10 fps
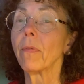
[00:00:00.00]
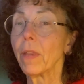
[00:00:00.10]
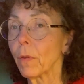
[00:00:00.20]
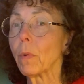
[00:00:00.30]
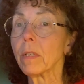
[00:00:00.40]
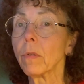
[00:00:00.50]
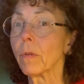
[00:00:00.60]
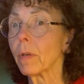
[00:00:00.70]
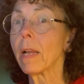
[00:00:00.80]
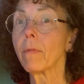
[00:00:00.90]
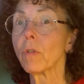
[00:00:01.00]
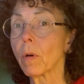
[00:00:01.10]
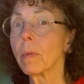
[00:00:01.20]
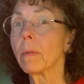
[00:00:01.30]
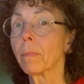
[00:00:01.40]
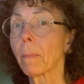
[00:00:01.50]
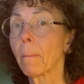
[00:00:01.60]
they're the ones who are going to have the trouble